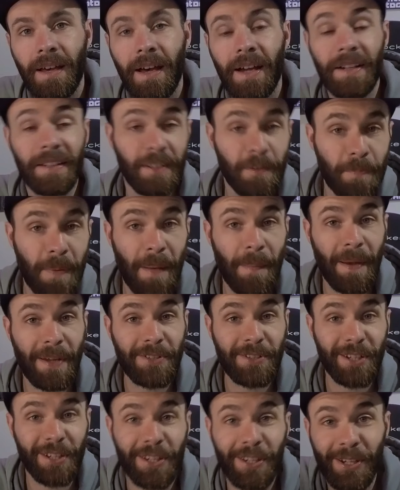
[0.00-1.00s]
And as if by
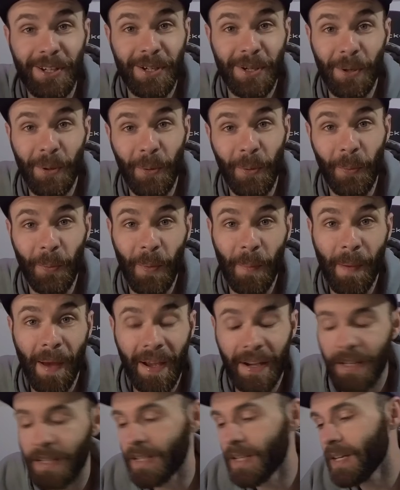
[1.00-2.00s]
magic, we're
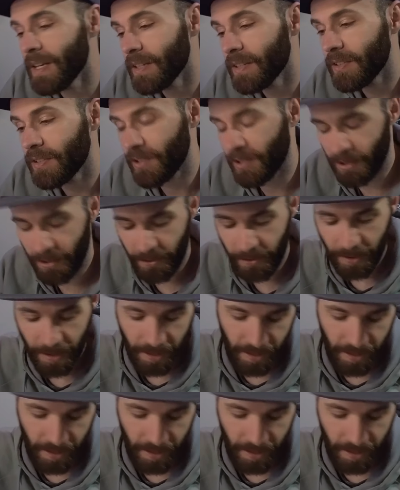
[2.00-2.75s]
back. So